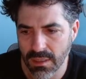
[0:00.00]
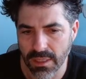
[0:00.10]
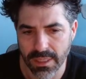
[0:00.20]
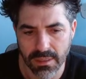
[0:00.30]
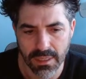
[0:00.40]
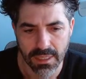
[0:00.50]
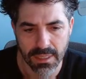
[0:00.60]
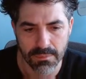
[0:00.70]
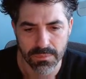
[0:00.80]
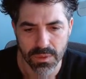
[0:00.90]
Like
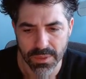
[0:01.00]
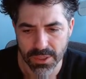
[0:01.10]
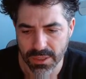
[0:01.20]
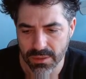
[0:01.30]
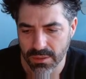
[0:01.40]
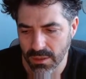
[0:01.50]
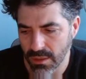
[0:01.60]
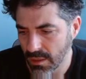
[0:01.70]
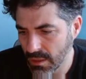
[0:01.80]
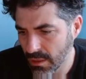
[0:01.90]
we just
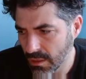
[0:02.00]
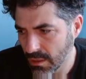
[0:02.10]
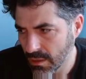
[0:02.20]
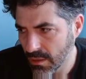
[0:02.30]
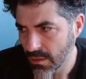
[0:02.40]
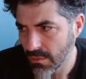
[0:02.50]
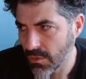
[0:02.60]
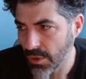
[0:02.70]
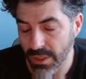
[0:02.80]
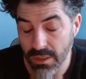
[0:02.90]

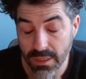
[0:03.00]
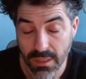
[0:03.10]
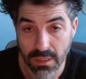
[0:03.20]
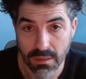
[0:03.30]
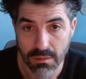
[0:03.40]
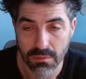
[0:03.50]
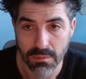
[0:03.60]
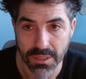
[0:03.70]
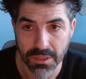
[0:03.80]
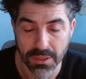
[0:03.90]
vertically
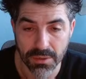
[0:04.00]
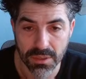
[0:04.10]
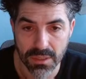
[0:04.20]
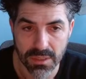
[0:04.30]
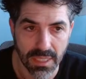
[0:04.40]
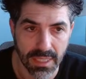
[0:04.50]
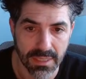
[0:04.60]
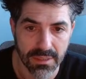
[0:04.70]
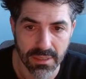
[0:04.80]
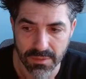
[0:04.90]
reduce the
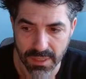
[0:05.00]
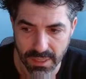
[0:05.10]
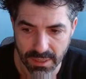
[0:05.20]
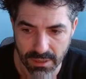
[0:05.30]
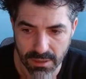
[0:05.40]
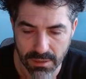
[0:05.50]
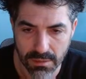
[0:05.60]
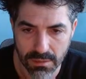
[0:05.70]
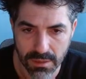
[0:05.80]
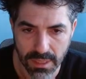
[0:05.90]
size of the ear
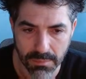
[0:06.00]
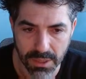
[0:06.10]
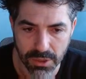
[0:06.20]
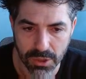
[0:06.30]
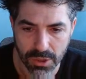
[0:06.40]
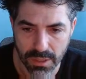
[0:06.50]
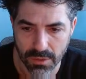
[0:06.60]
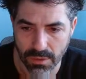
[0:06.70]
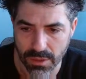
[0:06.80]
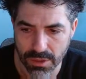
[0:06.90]
image in
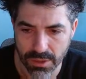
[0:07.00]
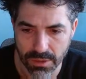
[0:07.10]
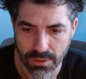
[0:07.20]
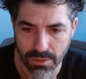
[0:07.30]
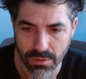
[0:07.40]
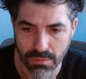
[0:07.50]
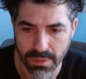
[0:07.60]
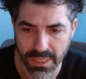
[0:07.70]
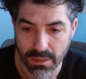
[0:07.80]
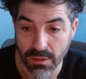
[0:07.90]
order to
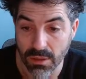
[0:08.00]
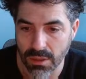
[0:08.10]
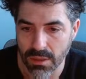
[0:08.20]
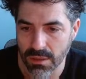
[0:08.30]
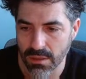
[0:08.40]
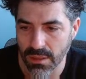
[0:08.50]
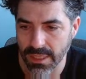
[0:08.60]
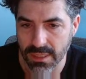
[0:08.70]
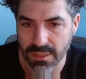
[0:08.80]
make it look like it's